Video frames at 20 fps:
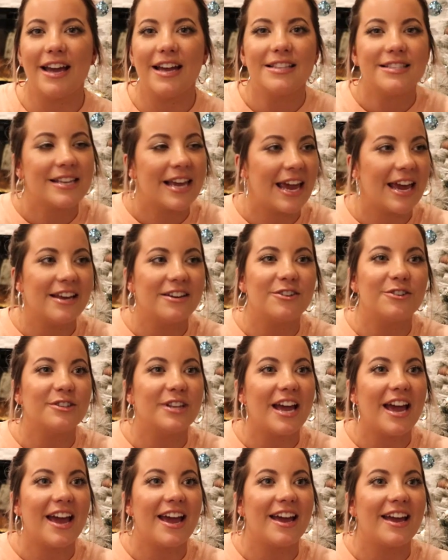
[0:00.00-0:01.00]
It's candle
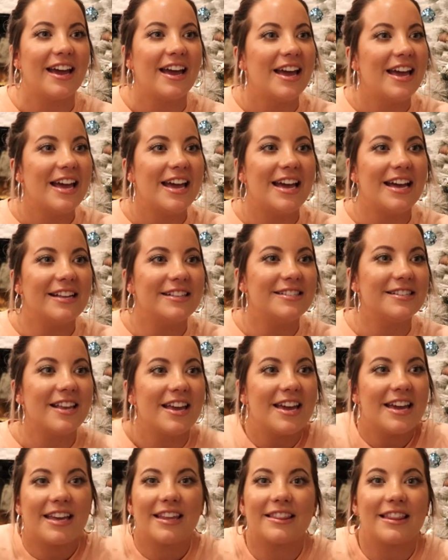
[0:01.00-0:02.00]
day. It's
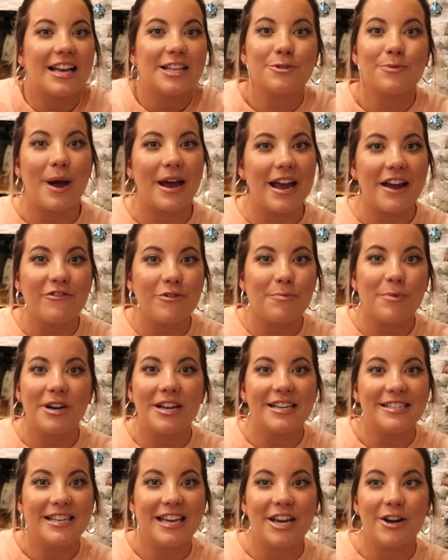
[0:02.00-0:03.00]
like, that's why
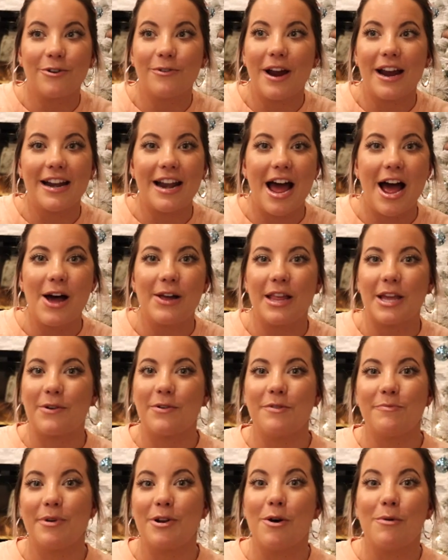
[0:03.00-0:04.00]
everybody's here right now. Like
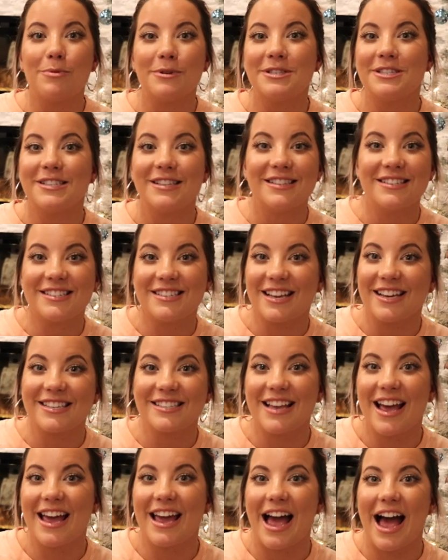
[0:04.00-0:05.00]
we've been open since 6
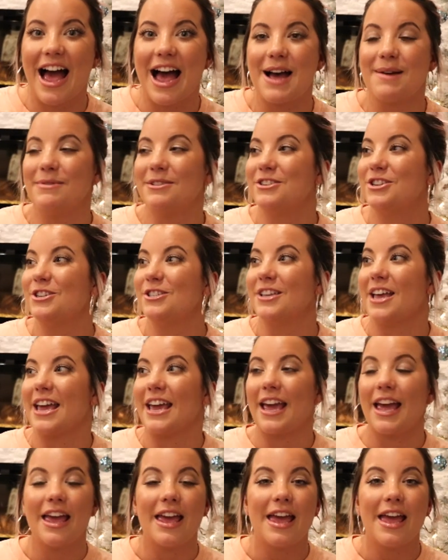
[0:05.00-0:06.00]
a.m. And she's
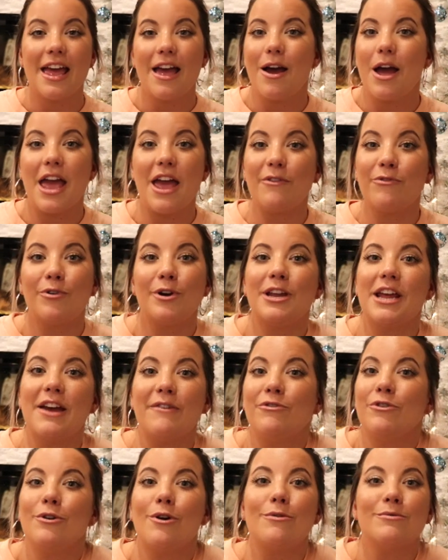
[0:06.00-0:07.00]
like,
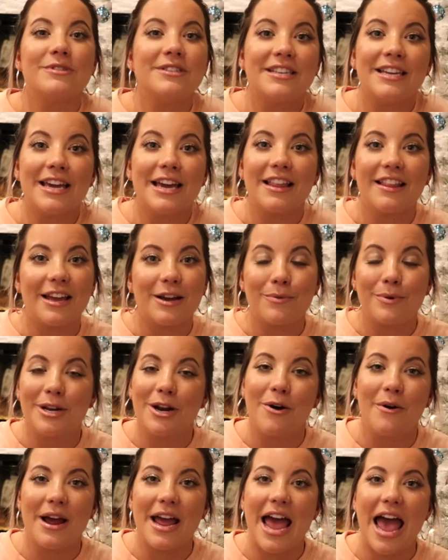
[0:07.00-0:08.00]
if you don't see it, like we
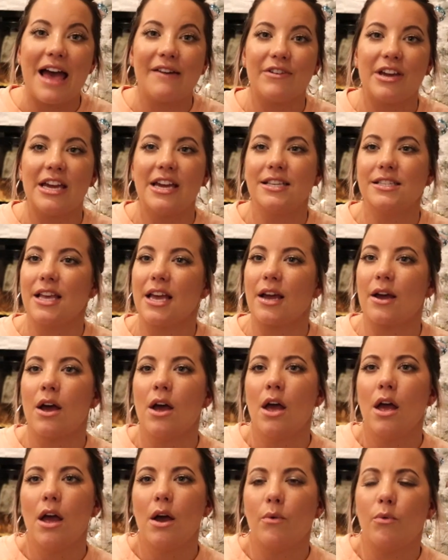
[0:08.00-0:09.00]
don't have it. He's like,
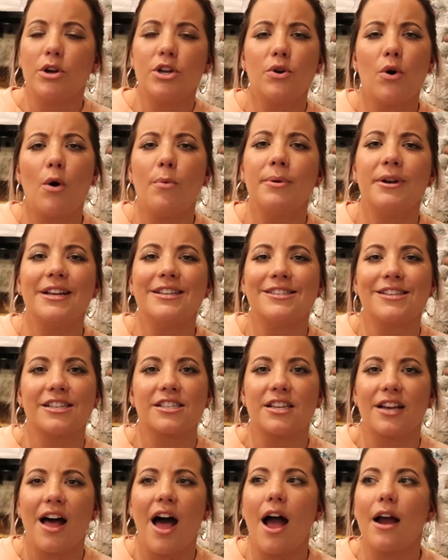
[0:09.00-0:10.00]
well, you open at 6
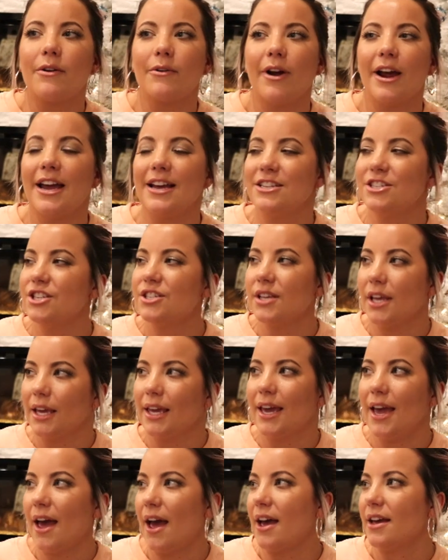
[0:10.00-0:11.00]
o'clock, right? And she's like,
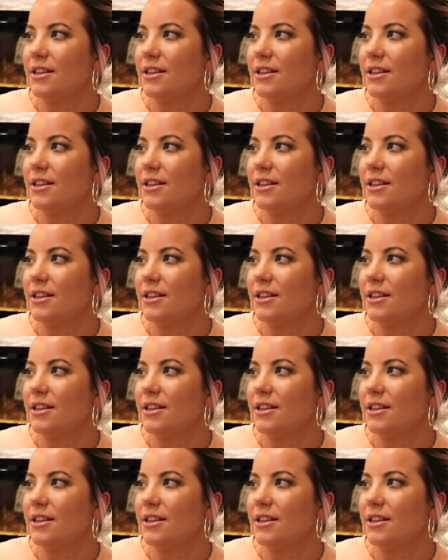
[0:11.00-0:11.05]
yeah.